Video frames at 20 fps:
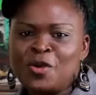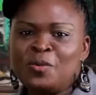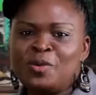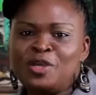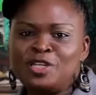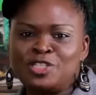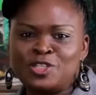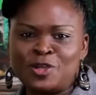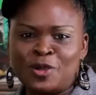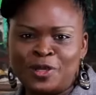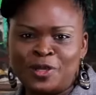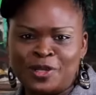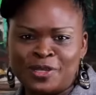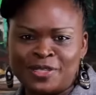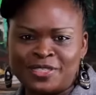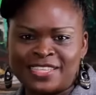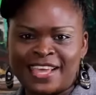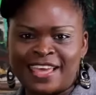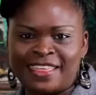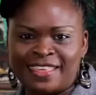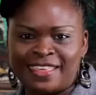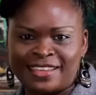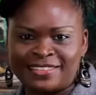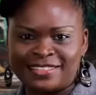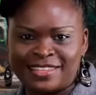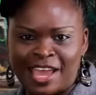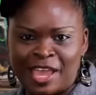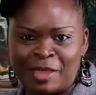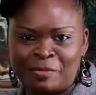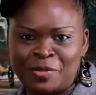will join us at
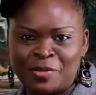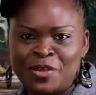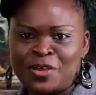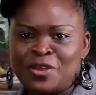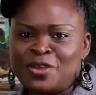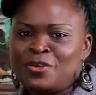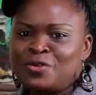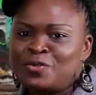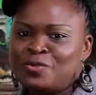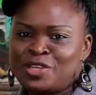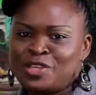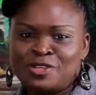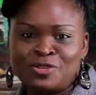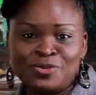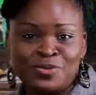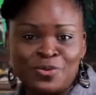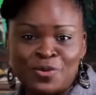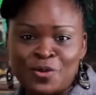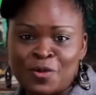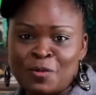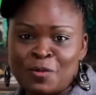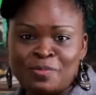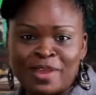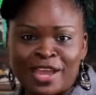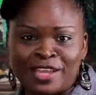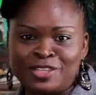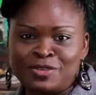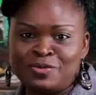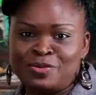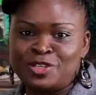that time. We do hope
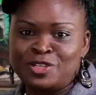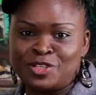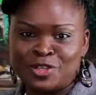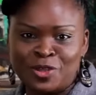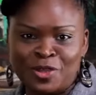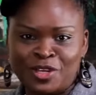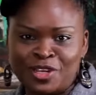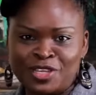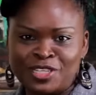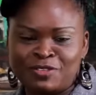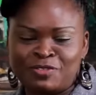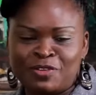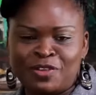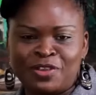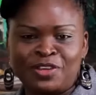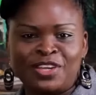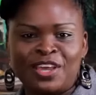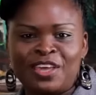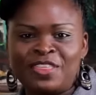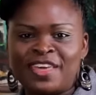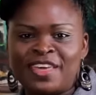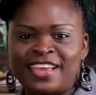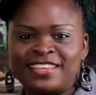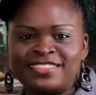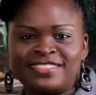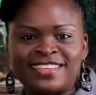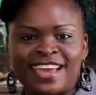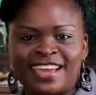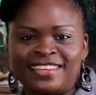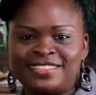that you will join us for another
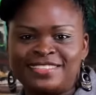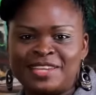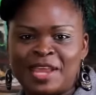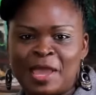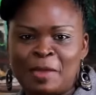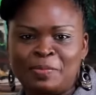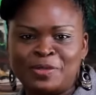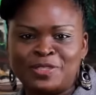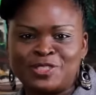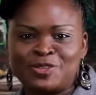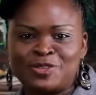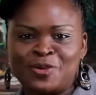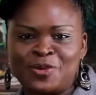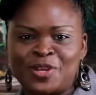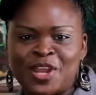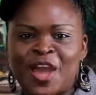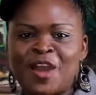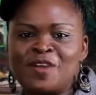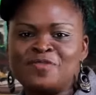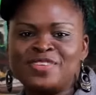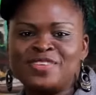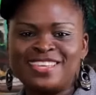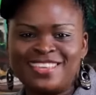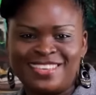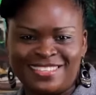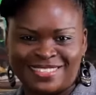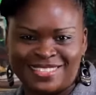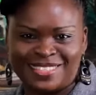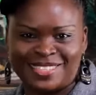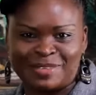exciting episode of
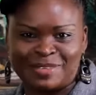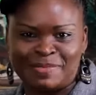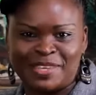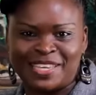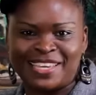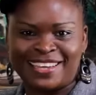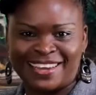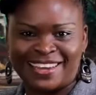ECCB